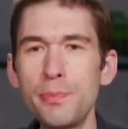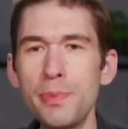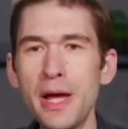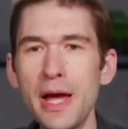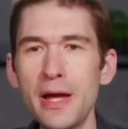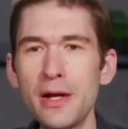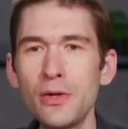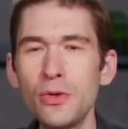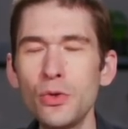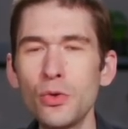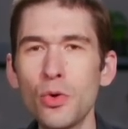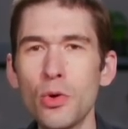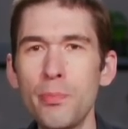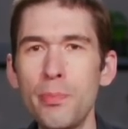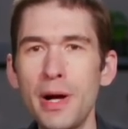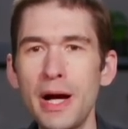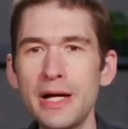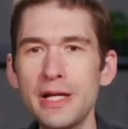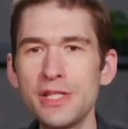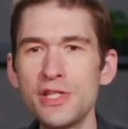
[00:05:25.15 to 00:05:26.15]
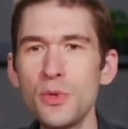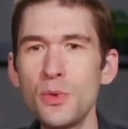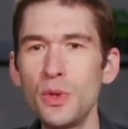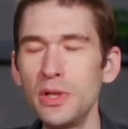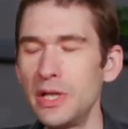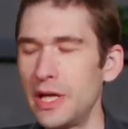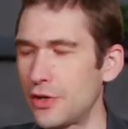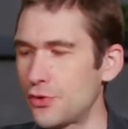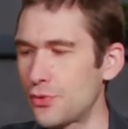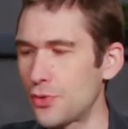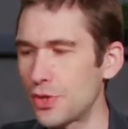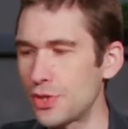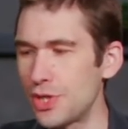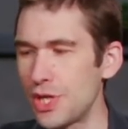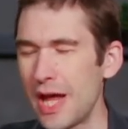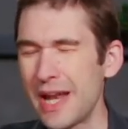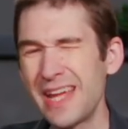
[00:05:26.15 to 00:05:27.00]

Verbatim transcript: panel or piezoelectrics,